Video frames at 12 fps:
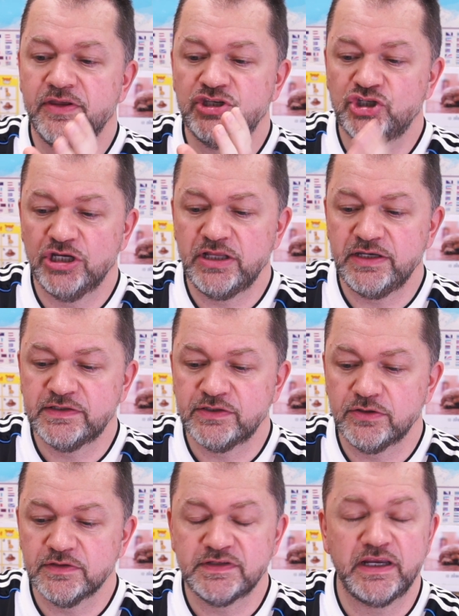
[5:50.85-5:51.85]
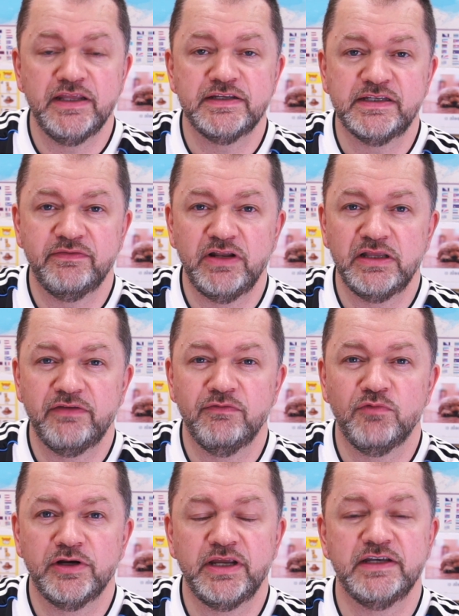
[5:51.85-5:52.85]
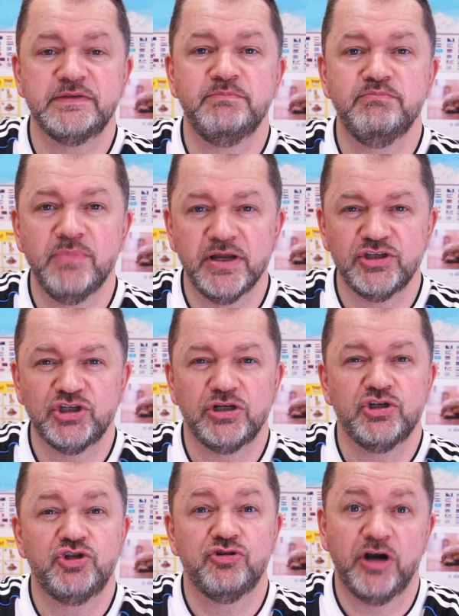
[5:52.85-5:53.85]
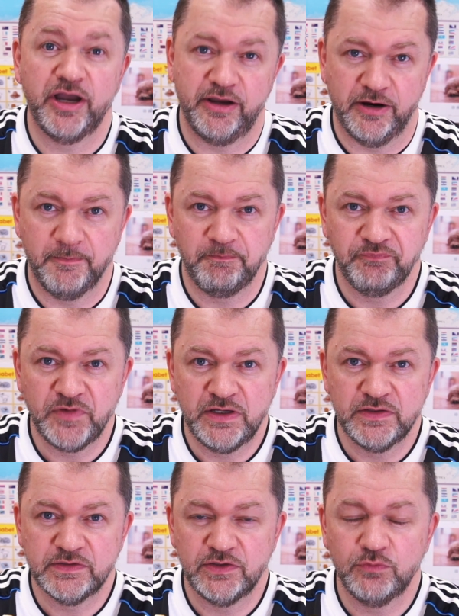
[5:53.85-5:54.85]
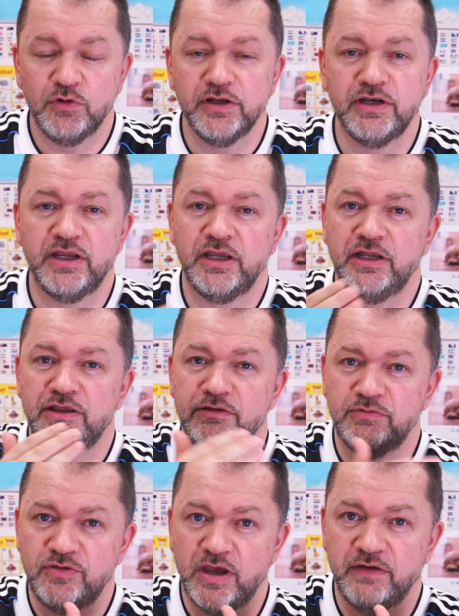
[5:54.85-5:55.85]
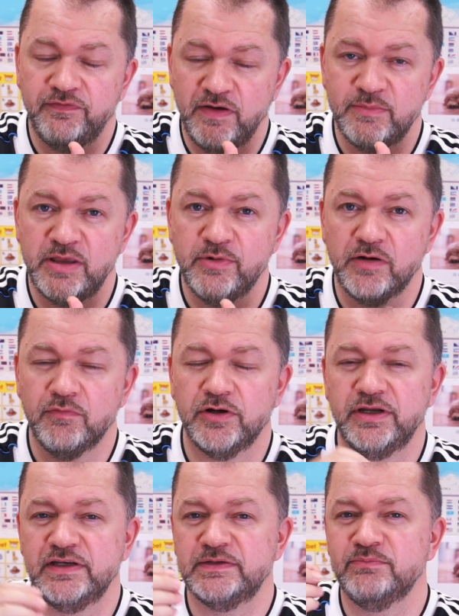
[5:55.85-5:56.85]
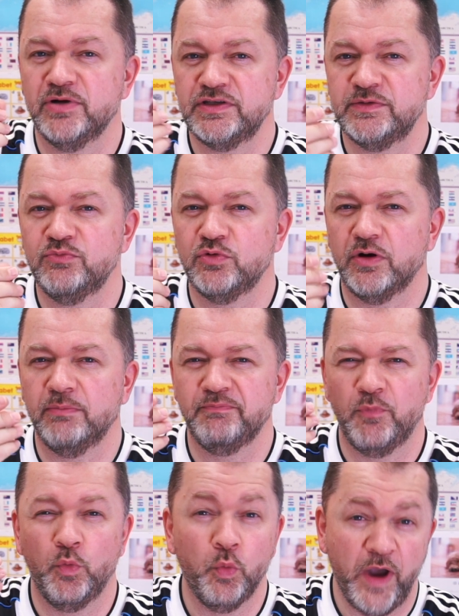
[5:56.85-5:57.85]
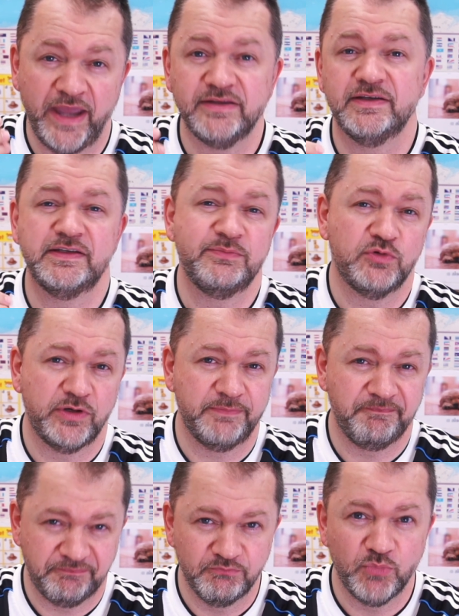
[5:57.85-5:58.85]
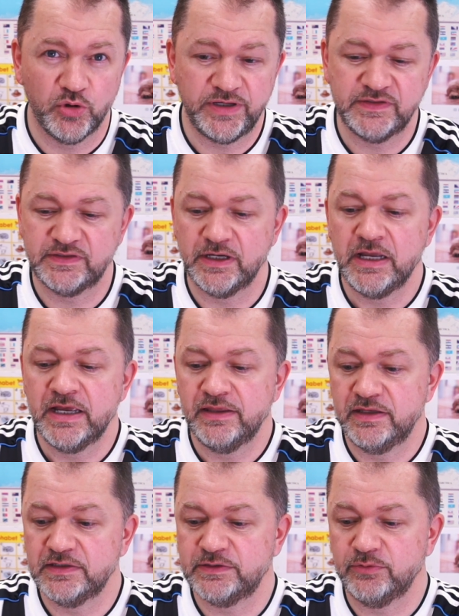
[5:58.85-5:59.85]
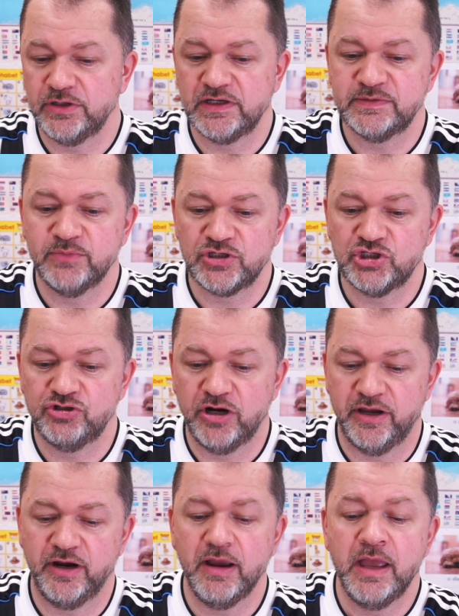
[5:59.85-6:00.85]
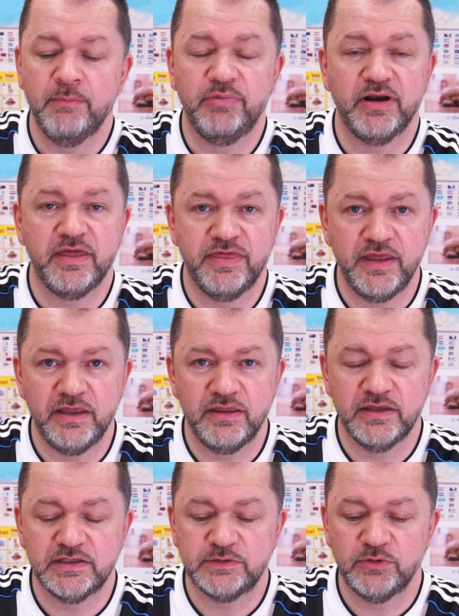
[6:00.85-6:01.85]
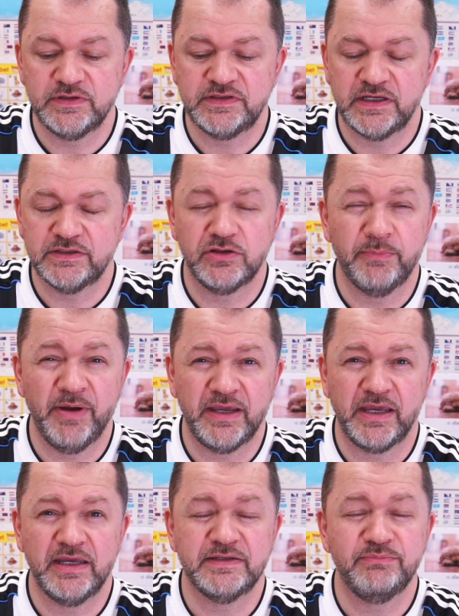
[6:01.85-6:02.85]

The chili sauce in the 7-Eleven one is much drier. So the one in the Family Mart one is much more wet, it's more moist. This one is much drier, but I think this one says on the packet it's